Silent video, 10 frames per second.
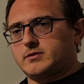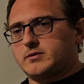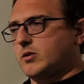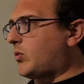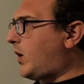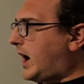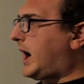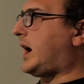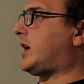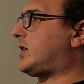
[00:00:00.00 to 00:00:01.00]

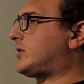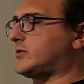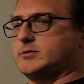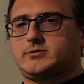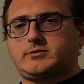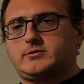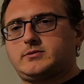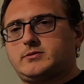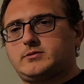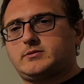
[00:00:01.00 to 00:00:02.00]
Wow.
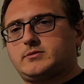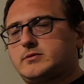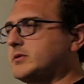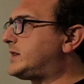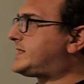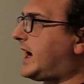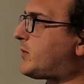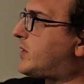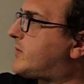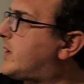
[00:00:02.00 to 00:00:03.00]
Is that what